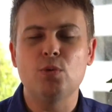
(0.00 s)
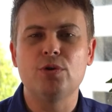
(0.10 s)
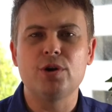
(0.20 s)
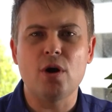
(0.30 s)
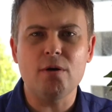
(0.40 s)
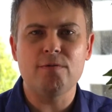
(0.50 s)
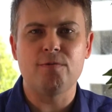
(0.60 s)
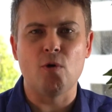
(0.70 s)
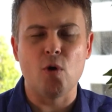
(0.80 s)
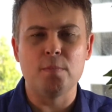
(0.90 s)
will not
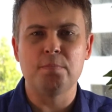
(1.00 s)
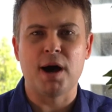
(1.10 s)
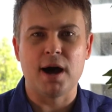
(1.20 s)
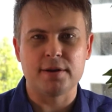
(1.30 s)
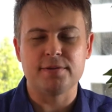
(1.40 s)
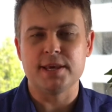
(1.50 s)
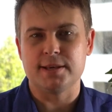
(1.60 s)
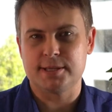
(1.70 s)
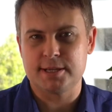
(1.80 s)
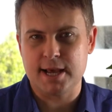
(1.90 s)
form part of the
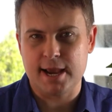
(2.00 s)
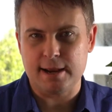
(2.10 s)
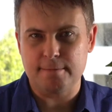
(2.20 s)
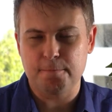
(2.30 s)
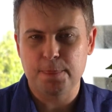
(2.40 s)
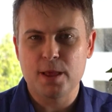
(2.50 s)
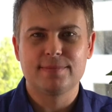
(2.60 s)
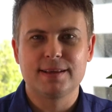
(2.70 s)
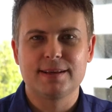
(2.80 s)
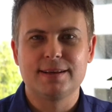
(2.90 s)
estate.
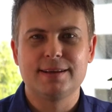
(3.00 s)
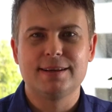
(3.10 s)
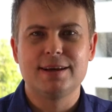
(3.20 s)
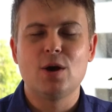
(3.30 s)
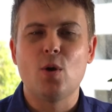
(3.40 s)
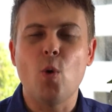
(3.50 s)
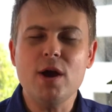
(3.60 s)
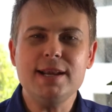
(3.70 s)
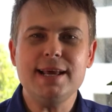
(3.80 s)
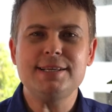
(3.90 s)
What
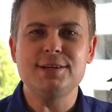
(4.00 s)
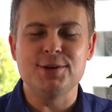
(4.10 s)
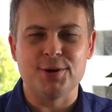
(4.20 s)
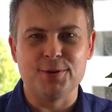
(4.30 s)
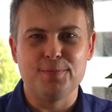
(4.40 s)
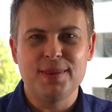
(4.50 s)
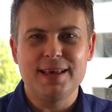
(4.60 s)
you need to do